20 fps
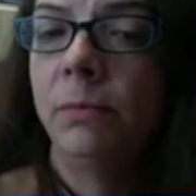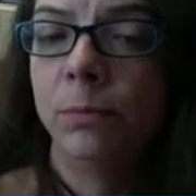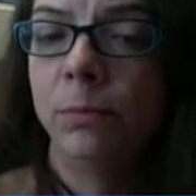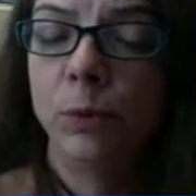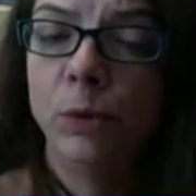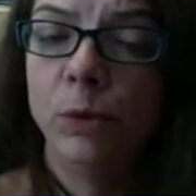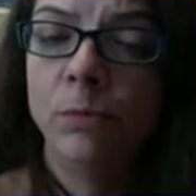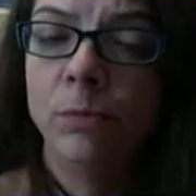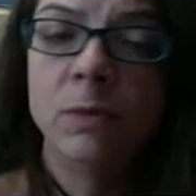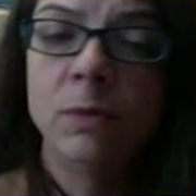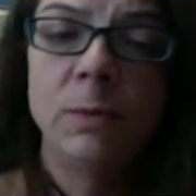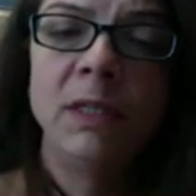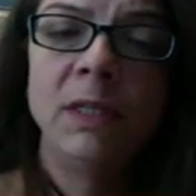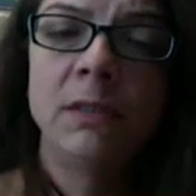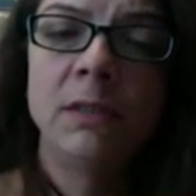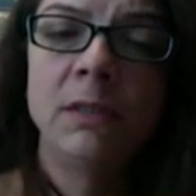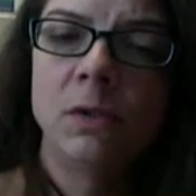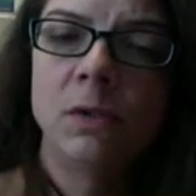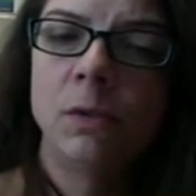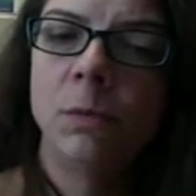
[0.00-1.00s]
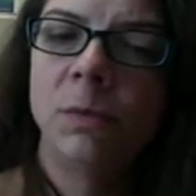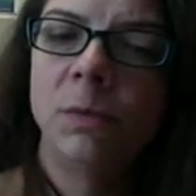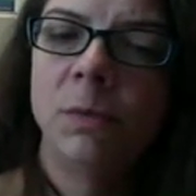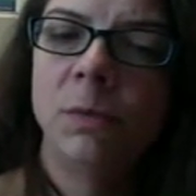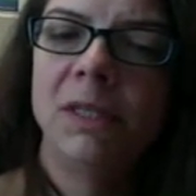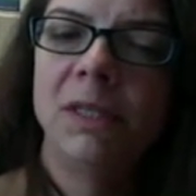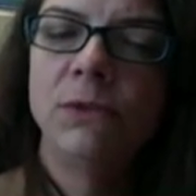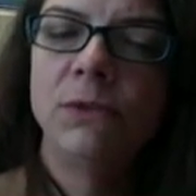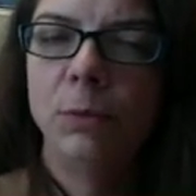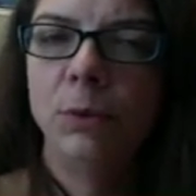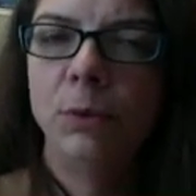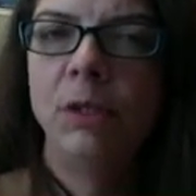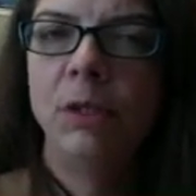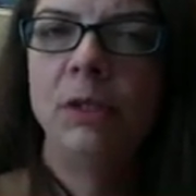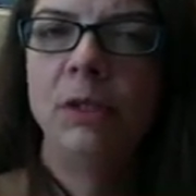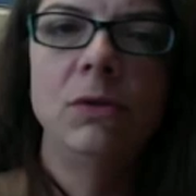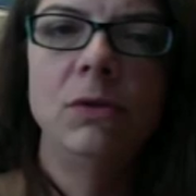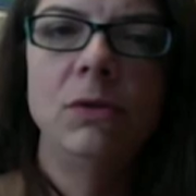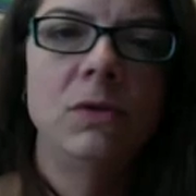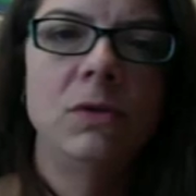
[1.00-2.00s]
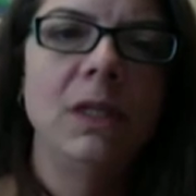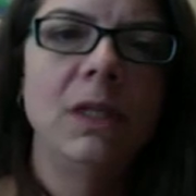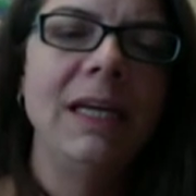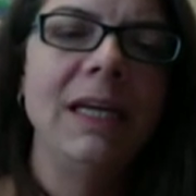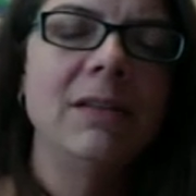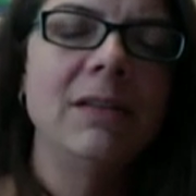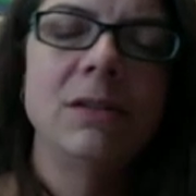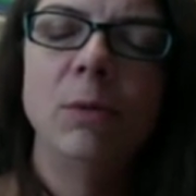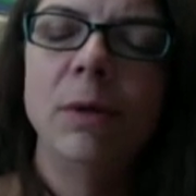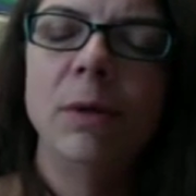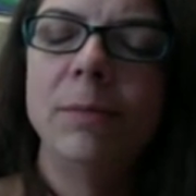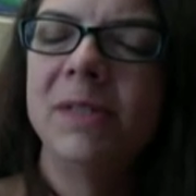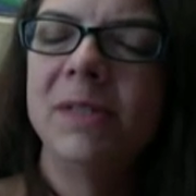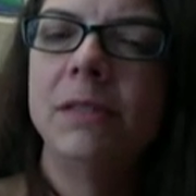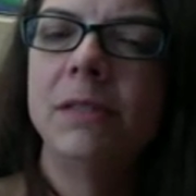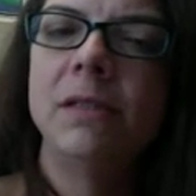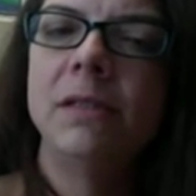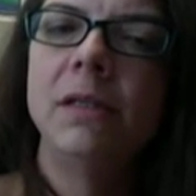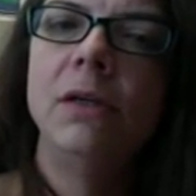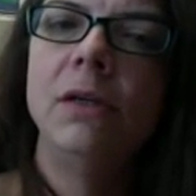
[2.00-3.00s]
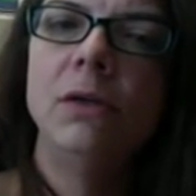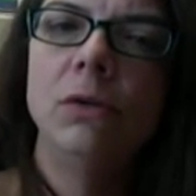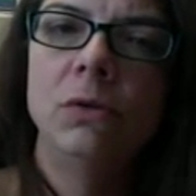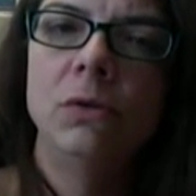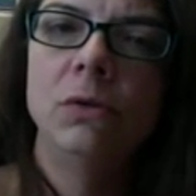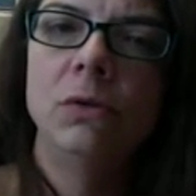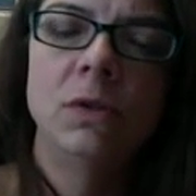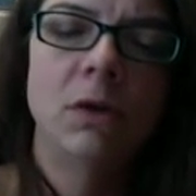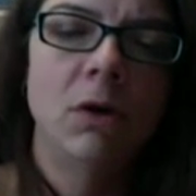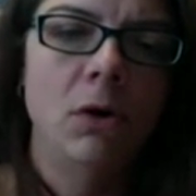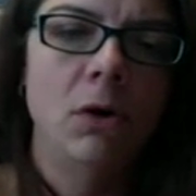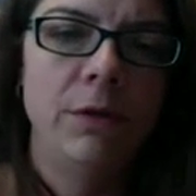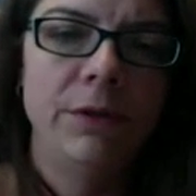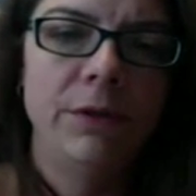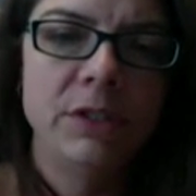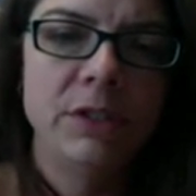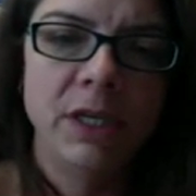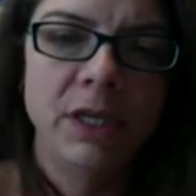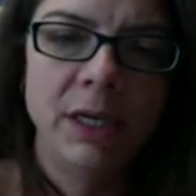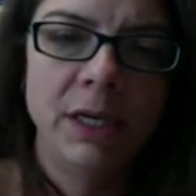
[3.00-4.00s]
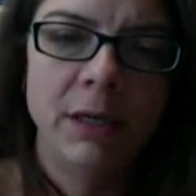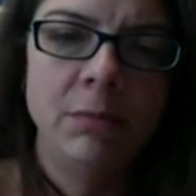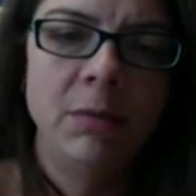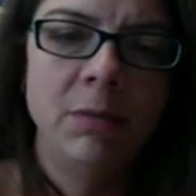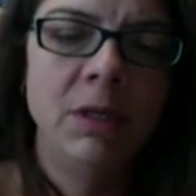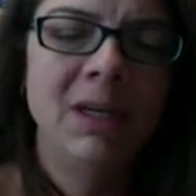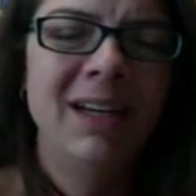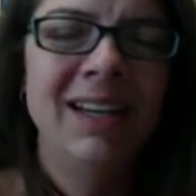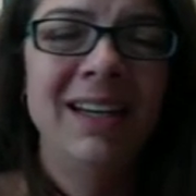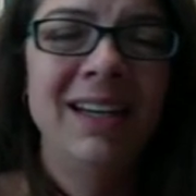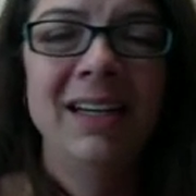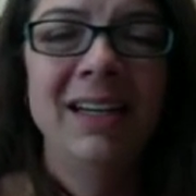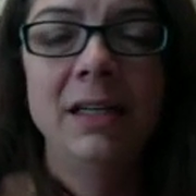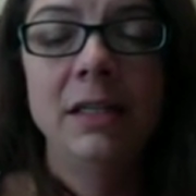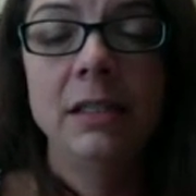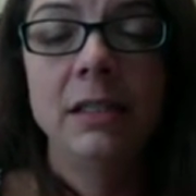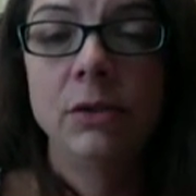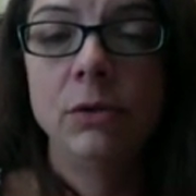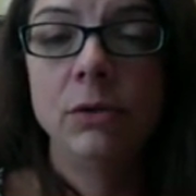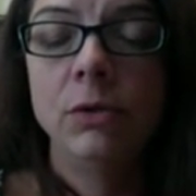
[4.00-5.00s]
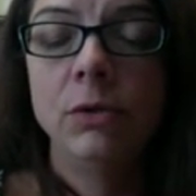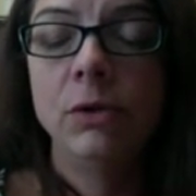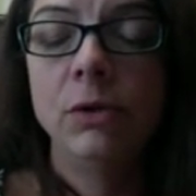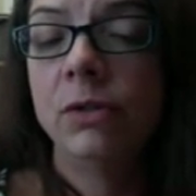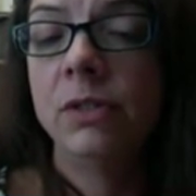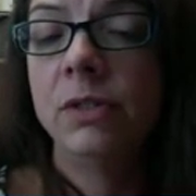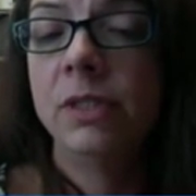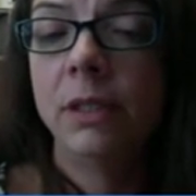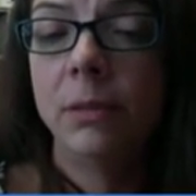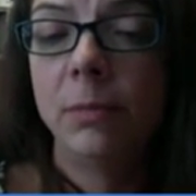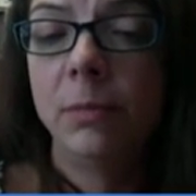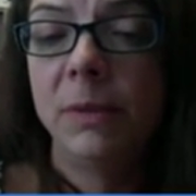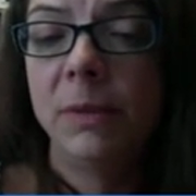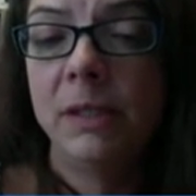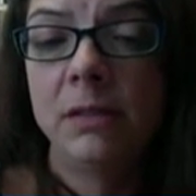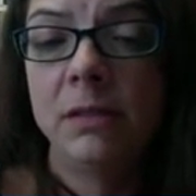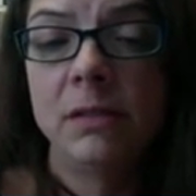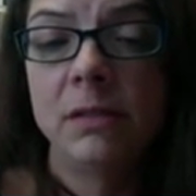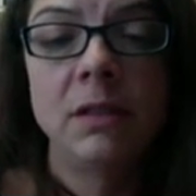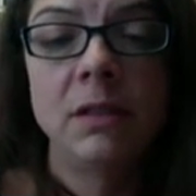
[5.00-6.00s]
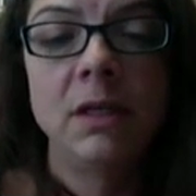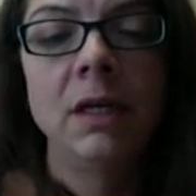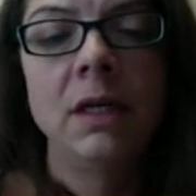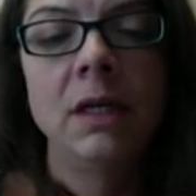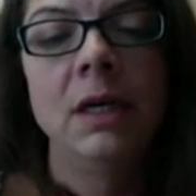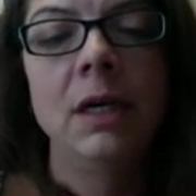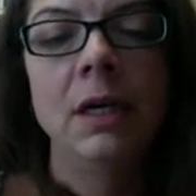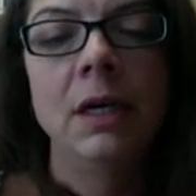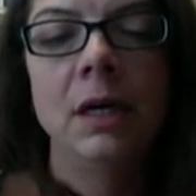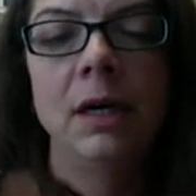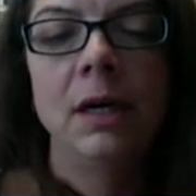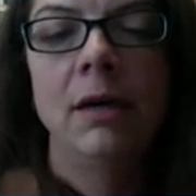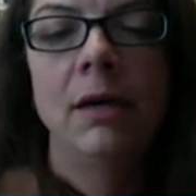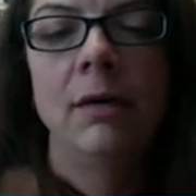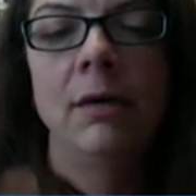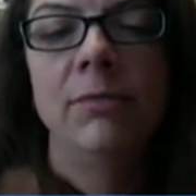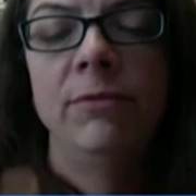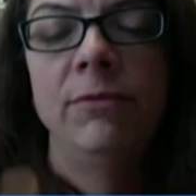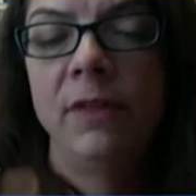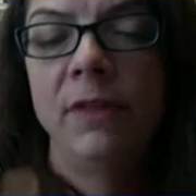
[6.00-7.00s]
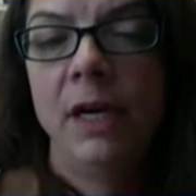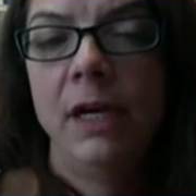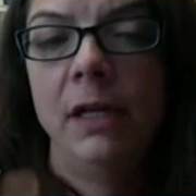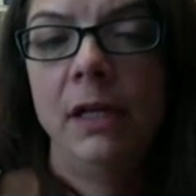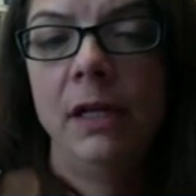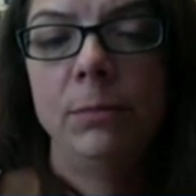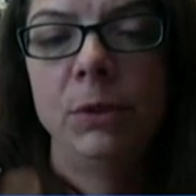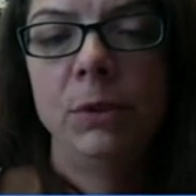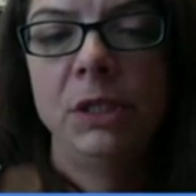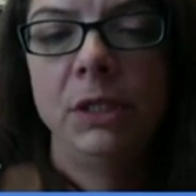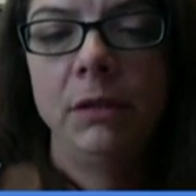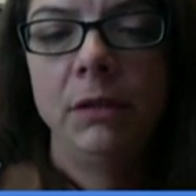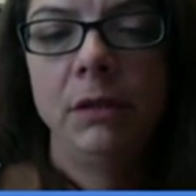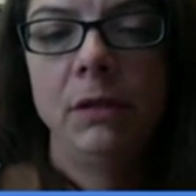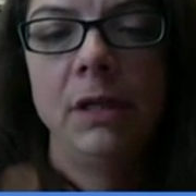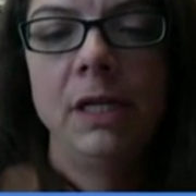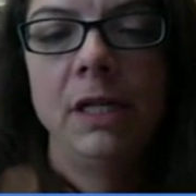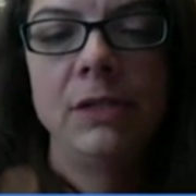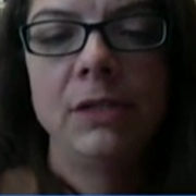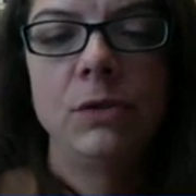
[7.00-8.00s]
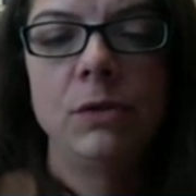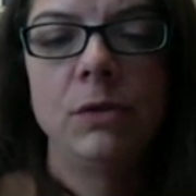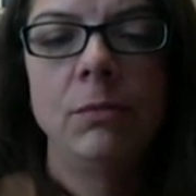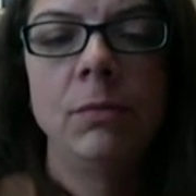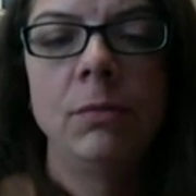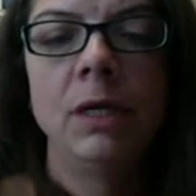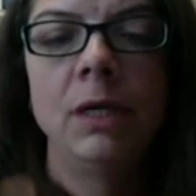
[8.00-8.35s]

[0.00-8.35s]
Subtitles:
rooms, but it's also a place to put those links to websites that you use all the time, to your syllabus for that particular classroom,